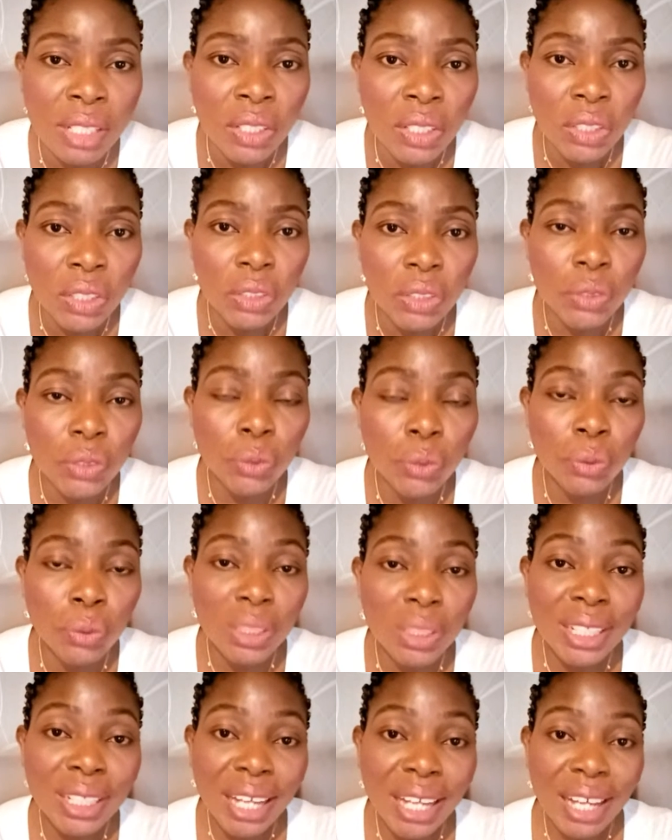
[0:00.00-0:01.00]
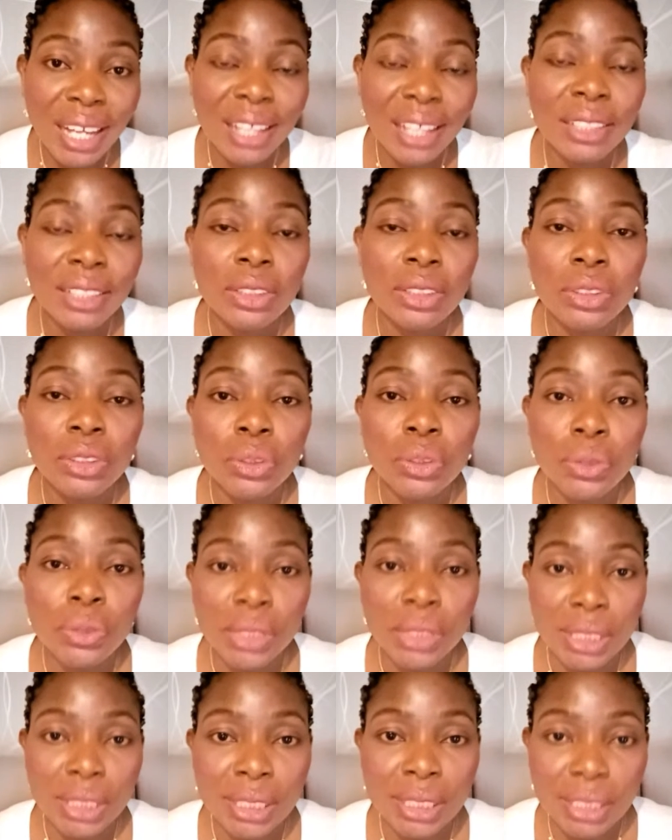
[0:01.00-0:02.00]
so na
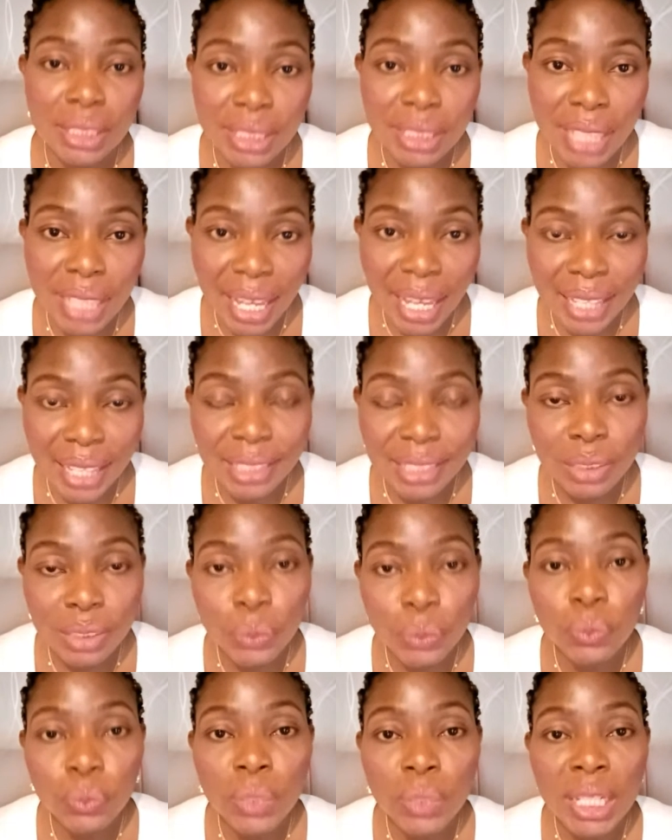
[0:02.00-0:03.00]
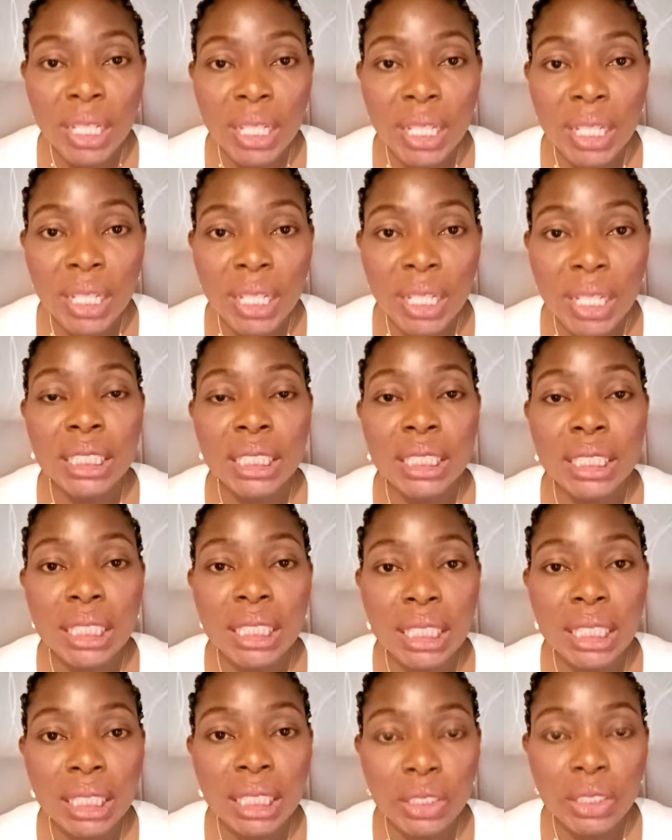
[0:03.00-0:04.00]
those signs when e
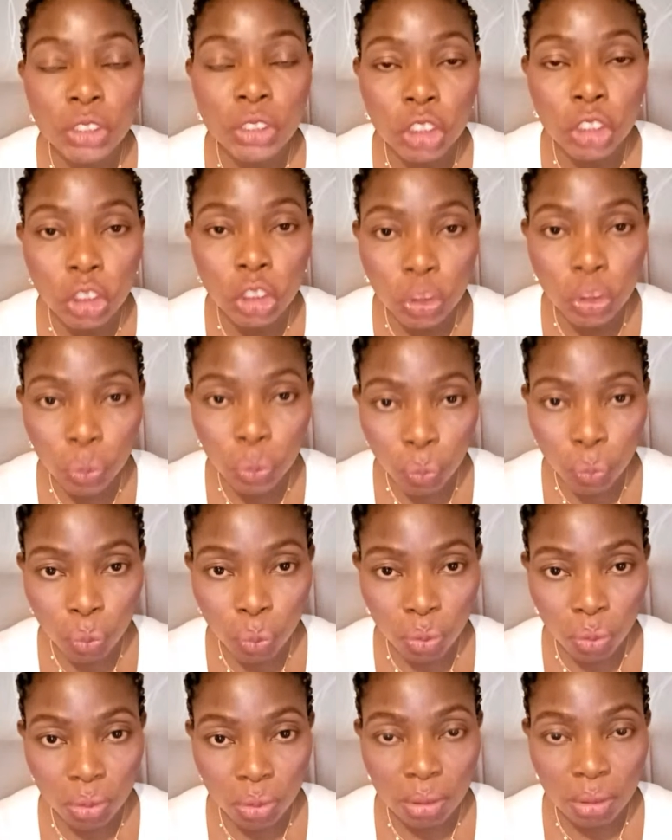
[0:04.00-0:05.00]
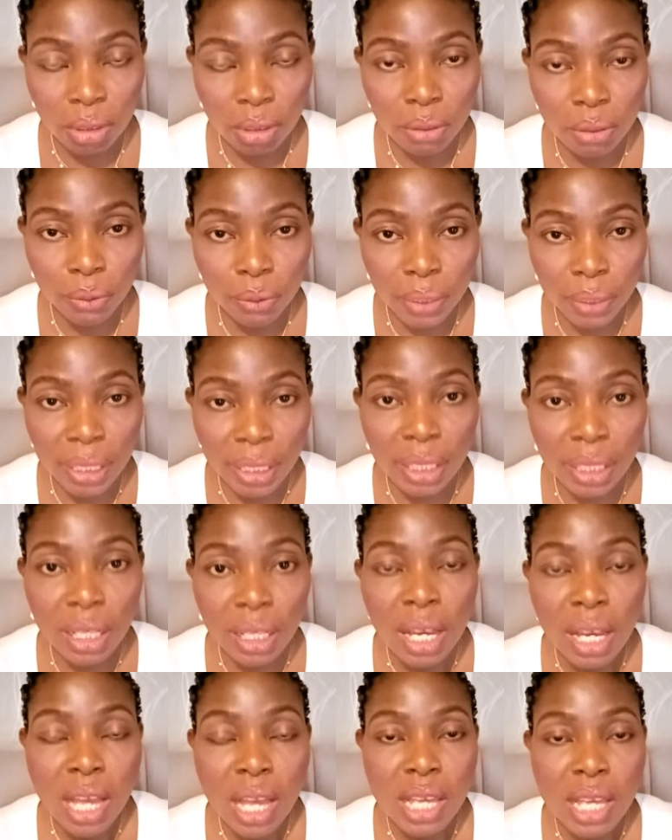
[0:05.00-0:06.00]
dey show. Okay,
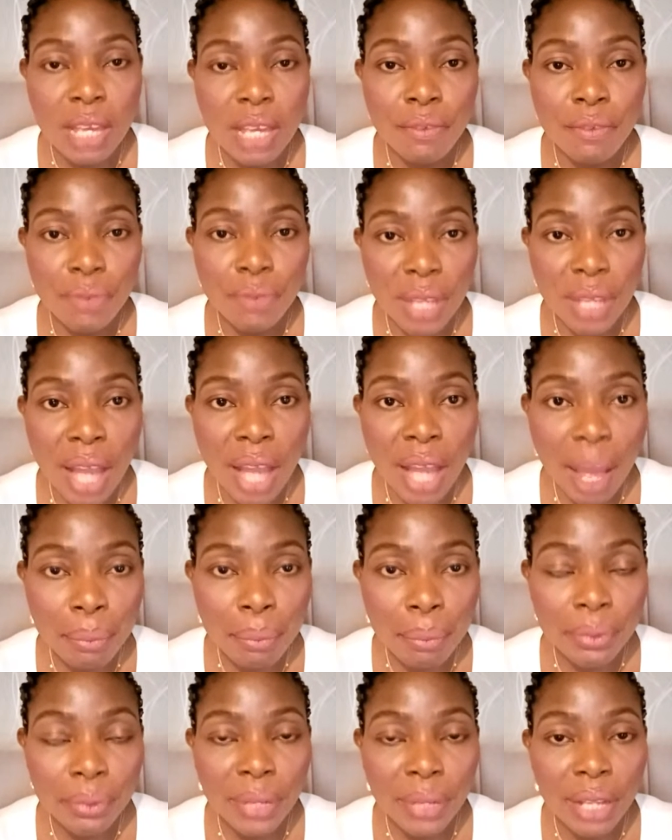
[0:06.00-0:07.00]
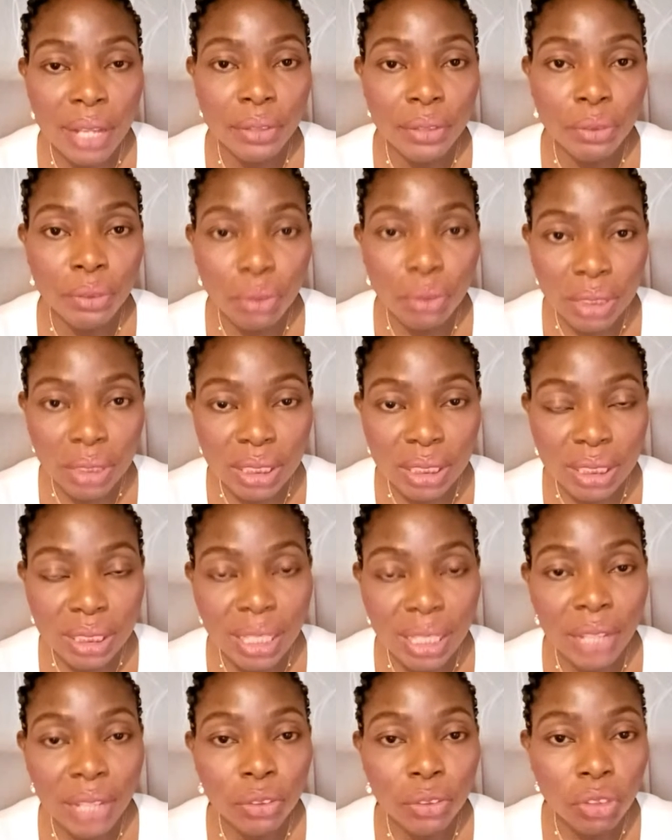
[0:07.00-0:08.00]
if e happen and you notice
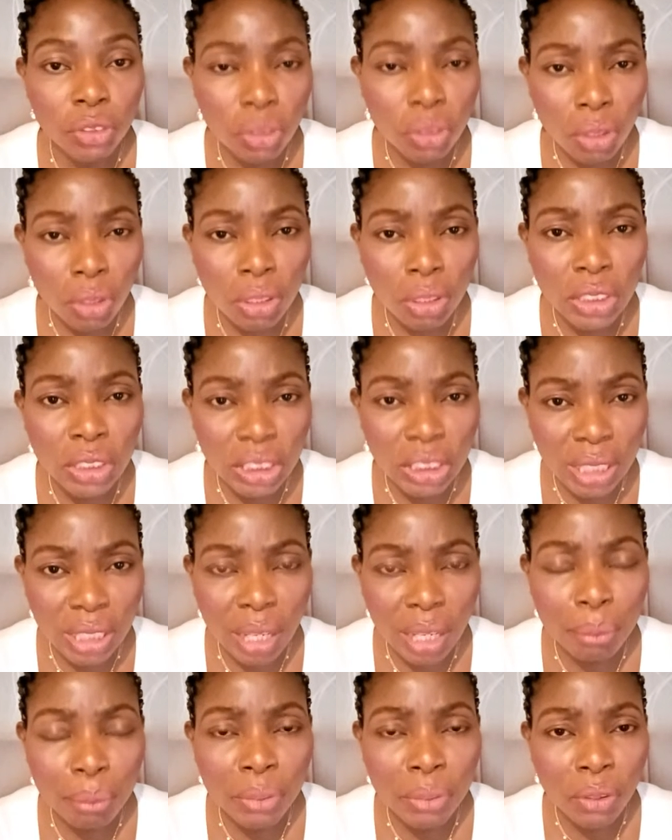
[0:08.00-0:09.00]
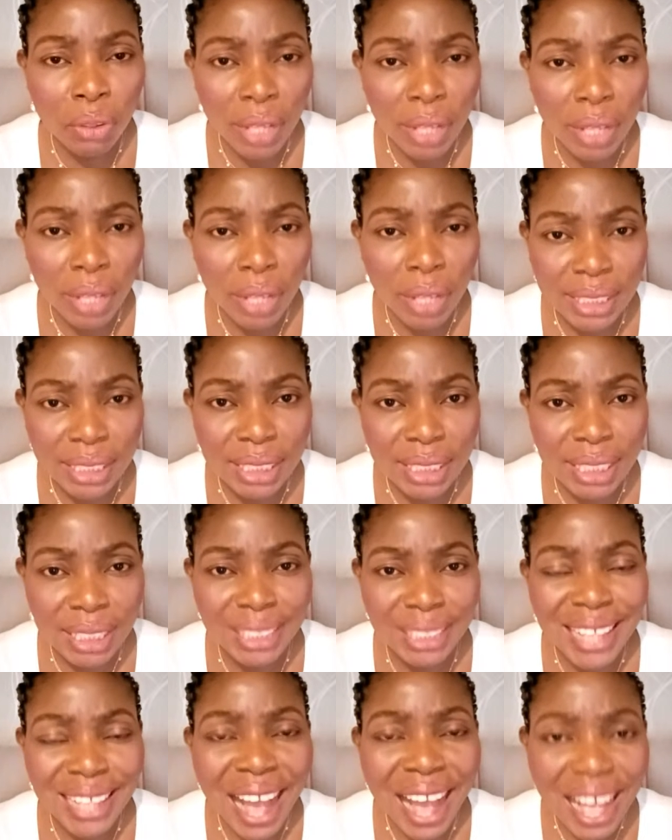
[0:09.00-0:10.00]
am, no shame, no hesitate,
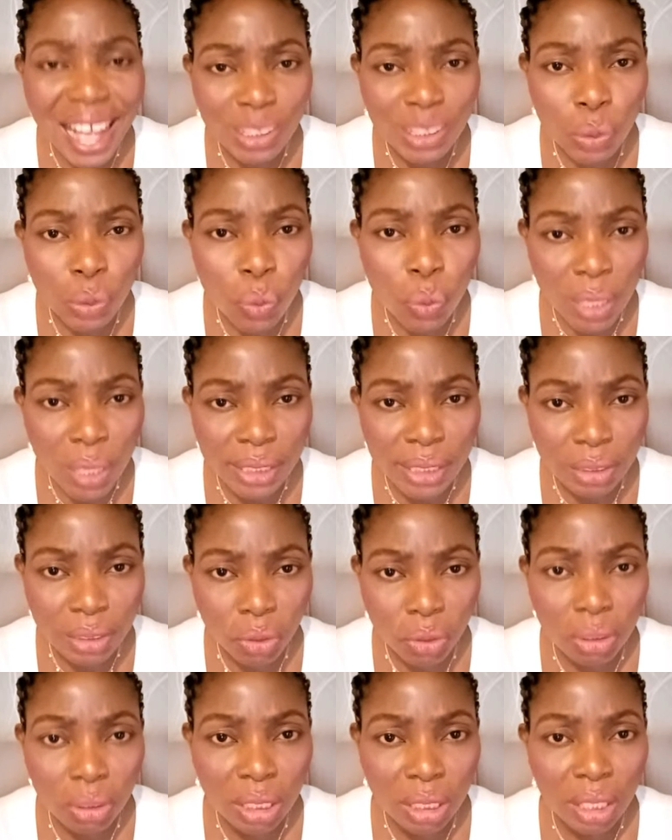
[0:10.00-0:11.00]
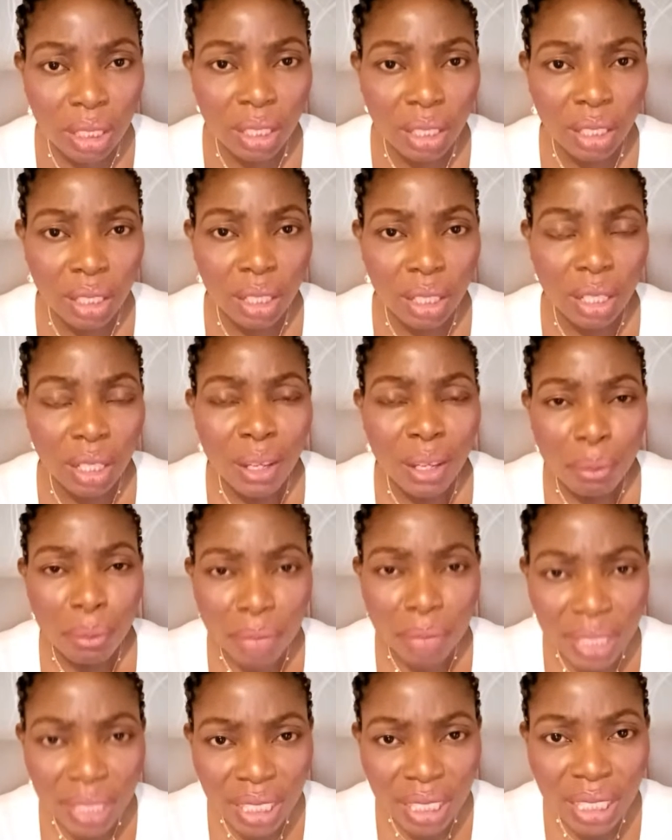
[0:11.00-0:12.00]
ask question.
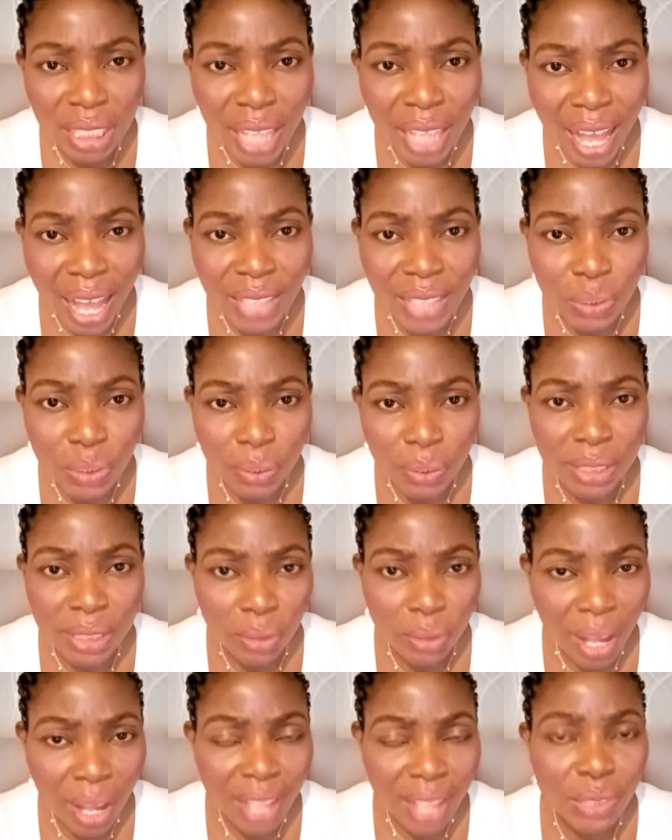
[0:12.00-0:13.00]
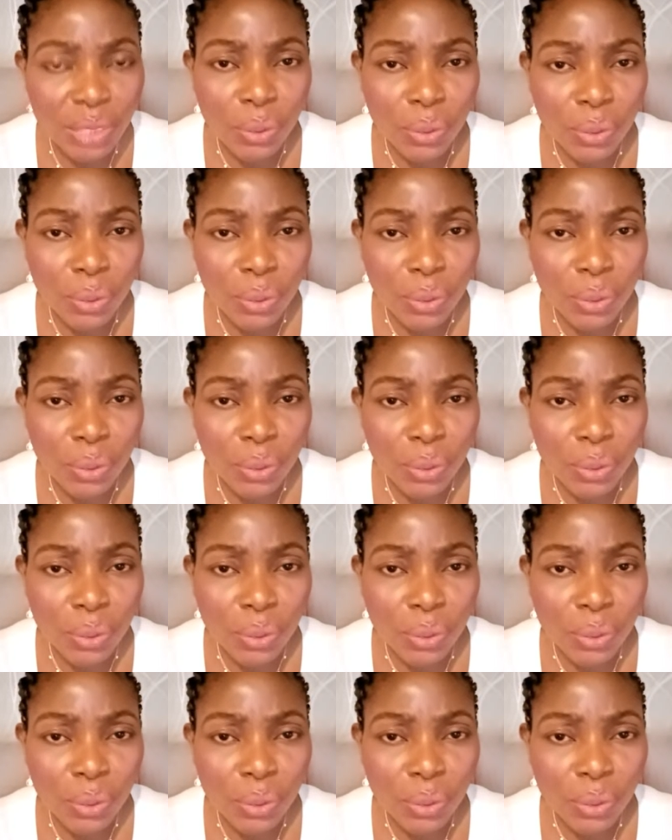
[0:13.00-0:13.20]
Begin dey ask question, ask